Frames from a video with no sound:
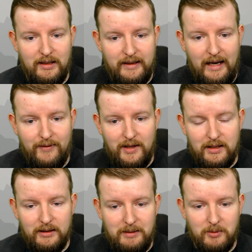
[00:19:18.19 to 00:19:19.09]

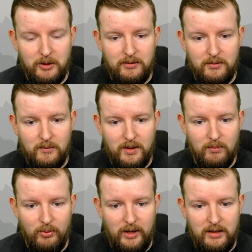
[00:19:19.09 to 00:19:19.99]
Caffeinated Lemur
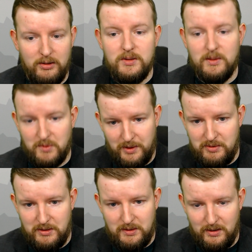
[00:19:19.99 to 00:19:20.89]
with a brand new subscription,